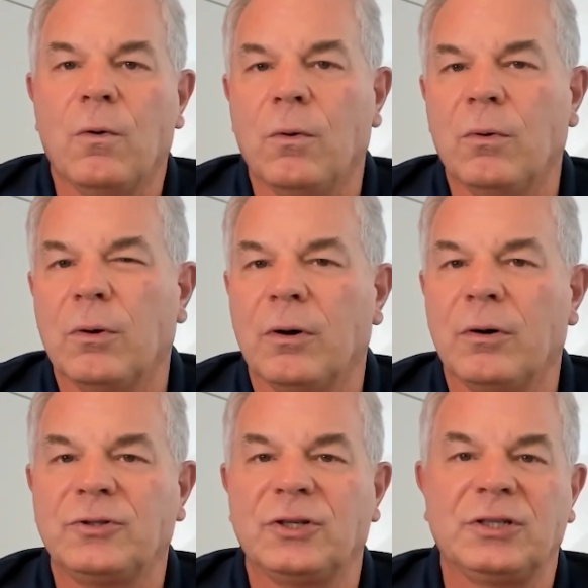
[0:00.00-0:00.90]

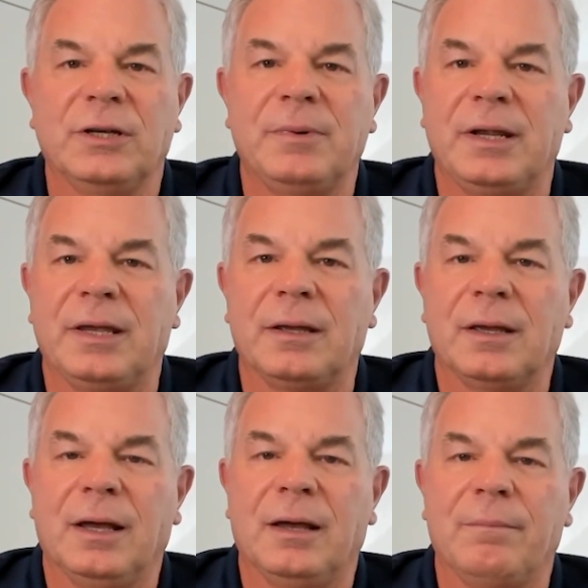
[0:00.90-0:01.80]
or just
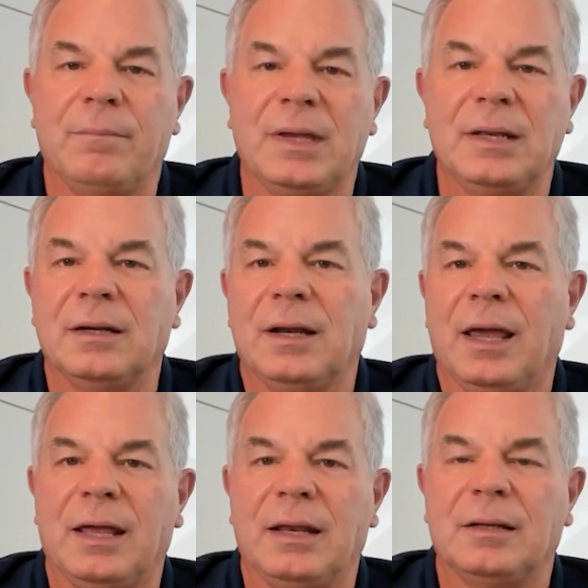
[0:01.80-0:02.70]
limiting meat
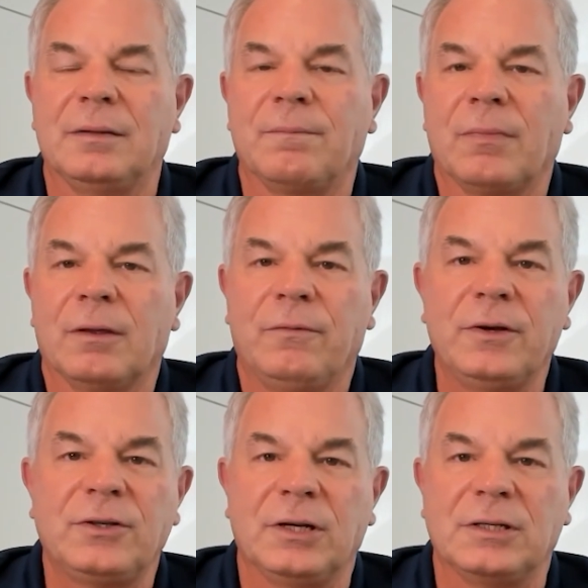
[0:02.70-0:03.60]
and
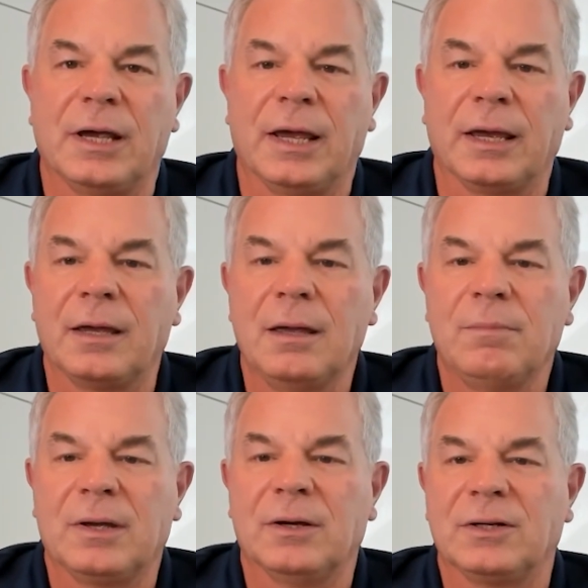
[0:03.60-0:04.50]
fish intake,
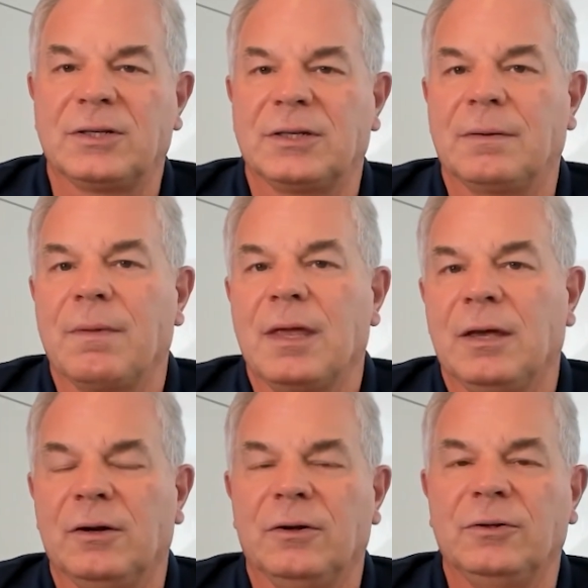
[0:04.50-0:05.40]
because
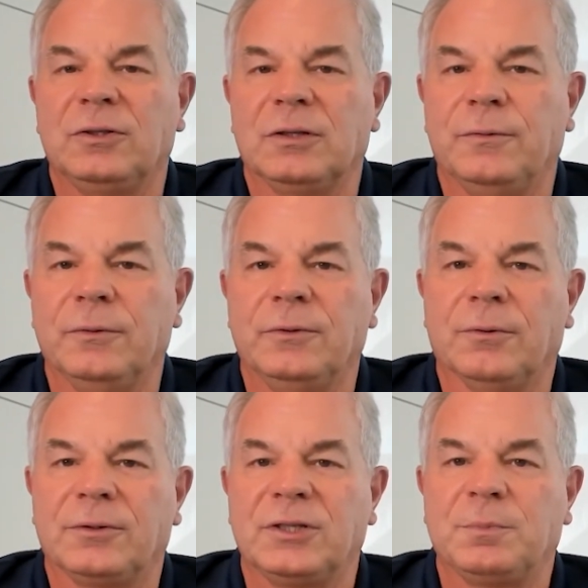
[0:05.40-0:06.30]
those food
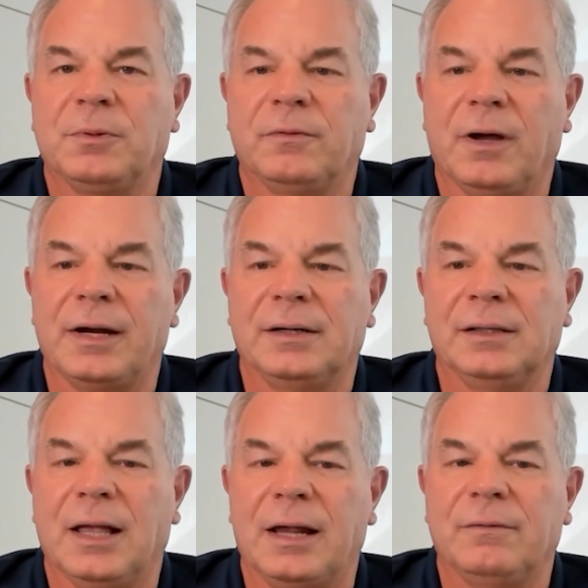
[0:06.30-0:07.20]
sources provide
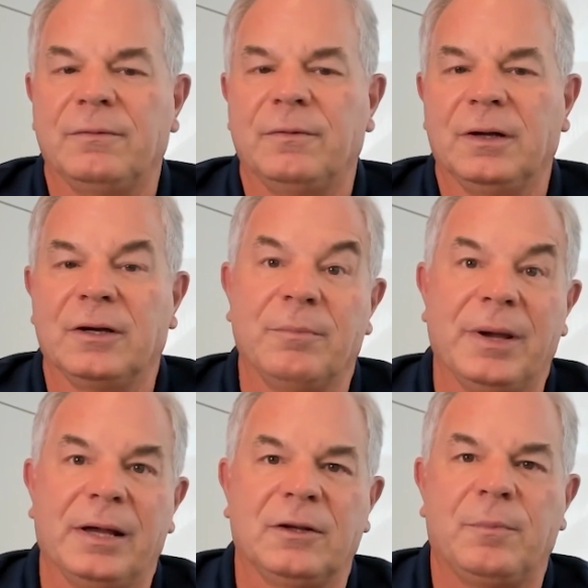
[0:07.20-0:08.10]
a good
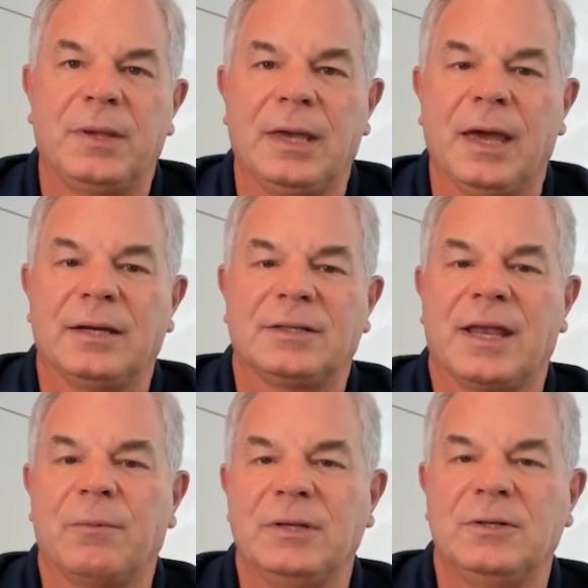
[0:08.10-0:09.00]
amount of the PS
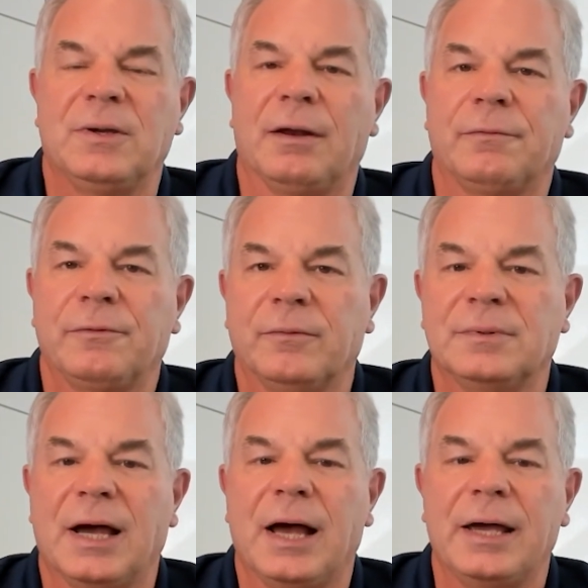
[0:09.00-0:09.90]
that we do get
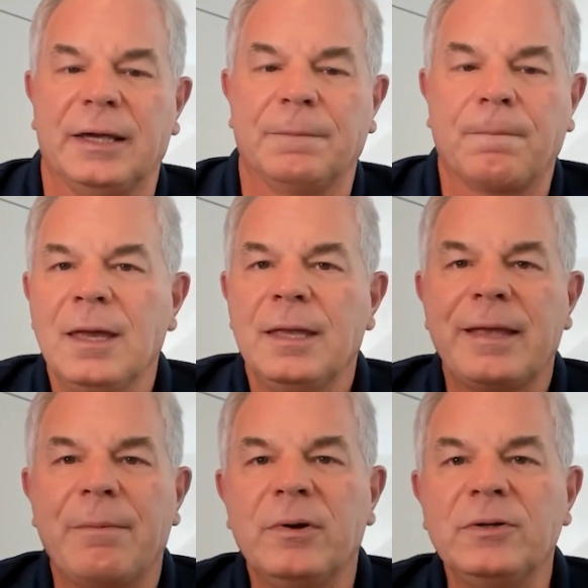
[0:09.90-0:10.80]
from diet.
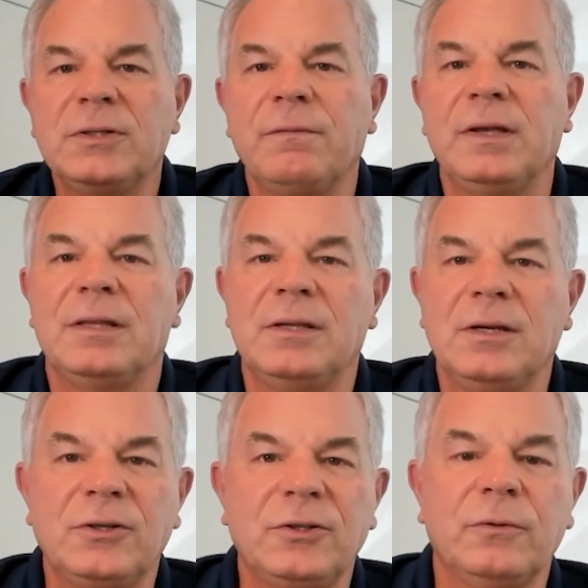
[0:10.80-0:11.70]
Now, most of the
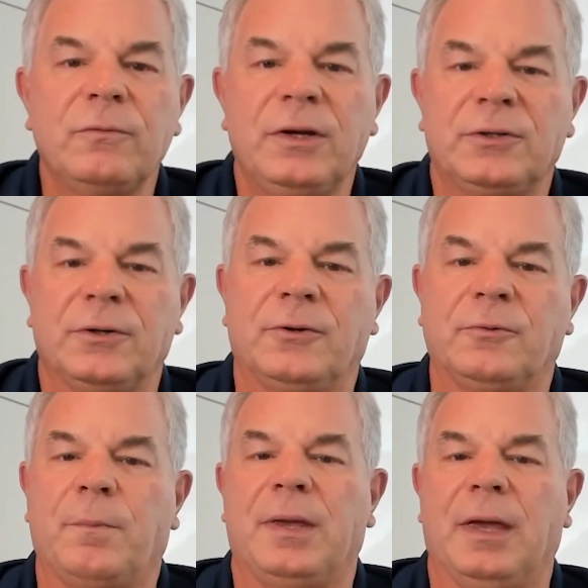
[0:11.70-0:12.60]
initial
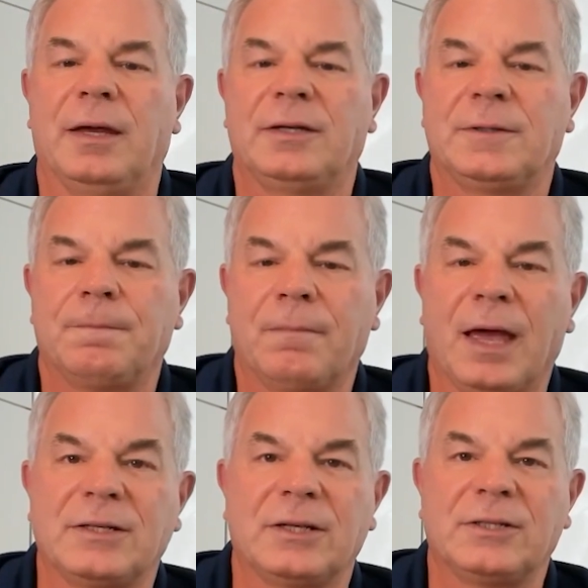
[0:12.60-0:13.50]
research with PS
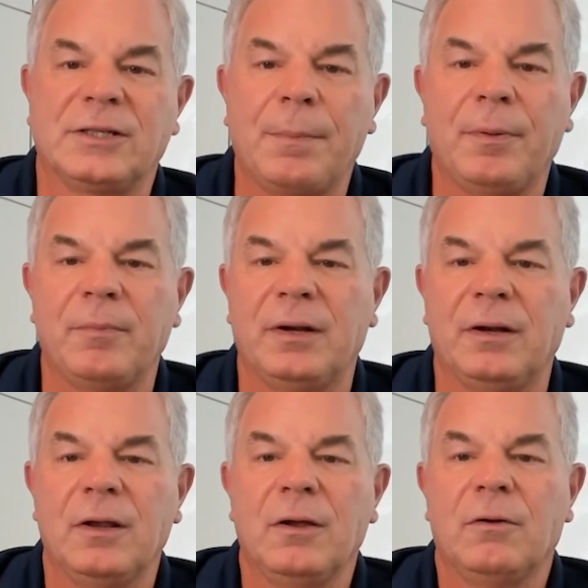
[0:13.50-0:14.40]
as a
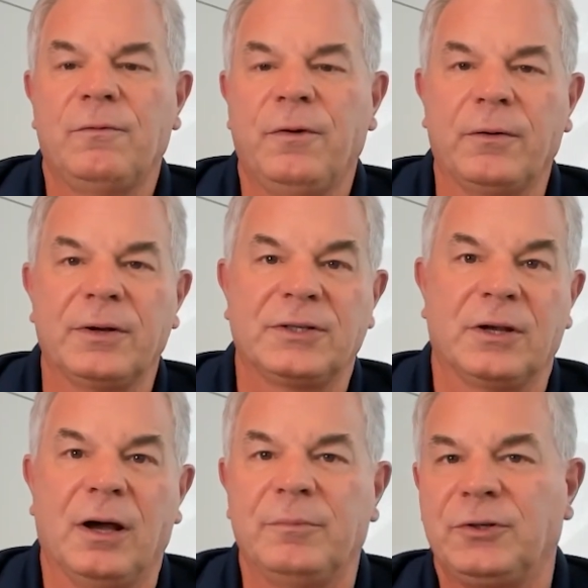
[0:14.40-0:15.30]
supplement focused
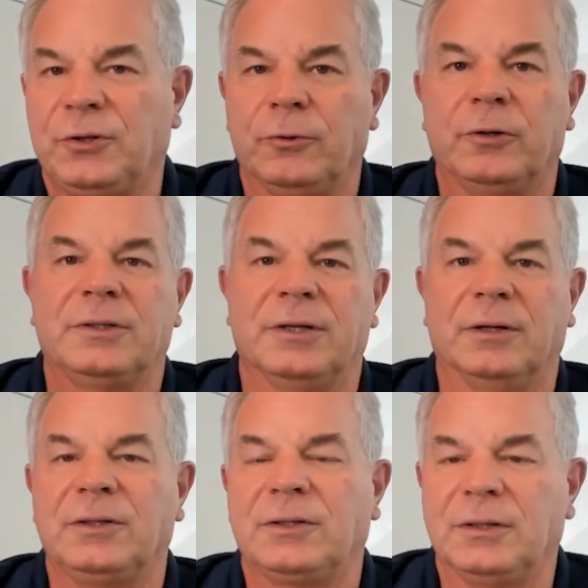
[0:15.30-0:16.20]
on mature
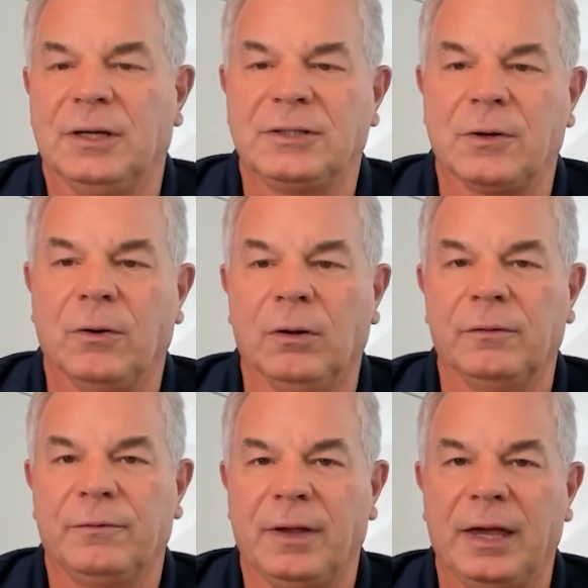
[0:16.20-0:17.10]
adults, let's
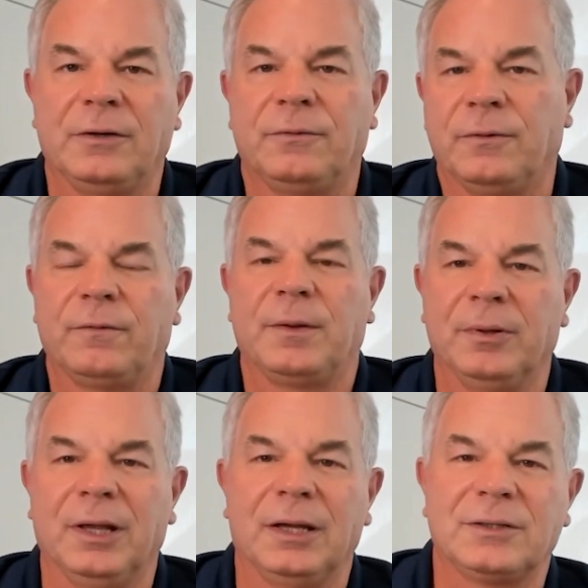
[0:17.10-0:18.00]
call it age 50
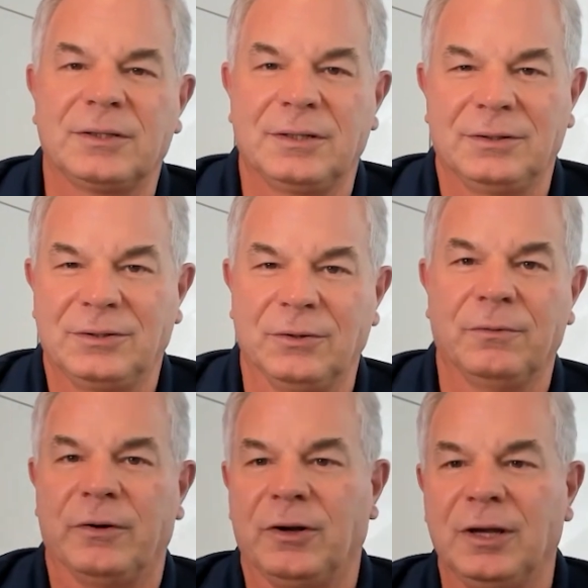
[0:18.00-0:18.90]
plus,
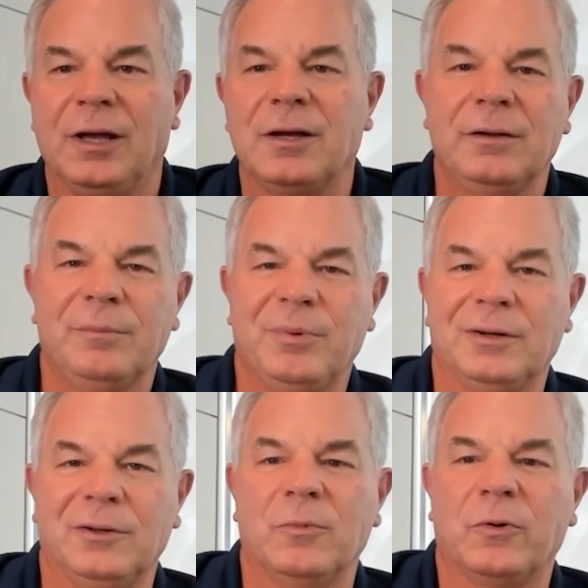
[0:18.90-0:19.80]
still very young,
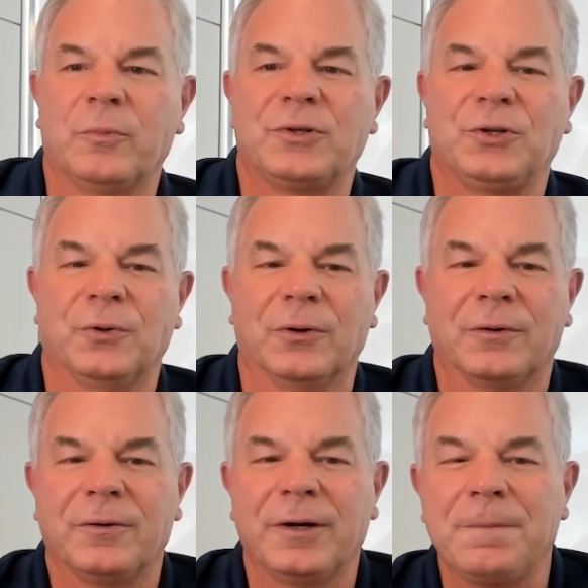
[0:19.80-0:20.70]
but a little more
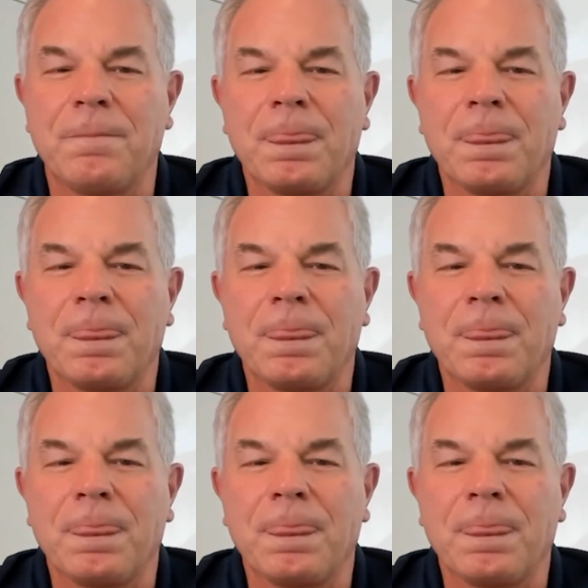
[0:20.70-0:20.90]
mature, right?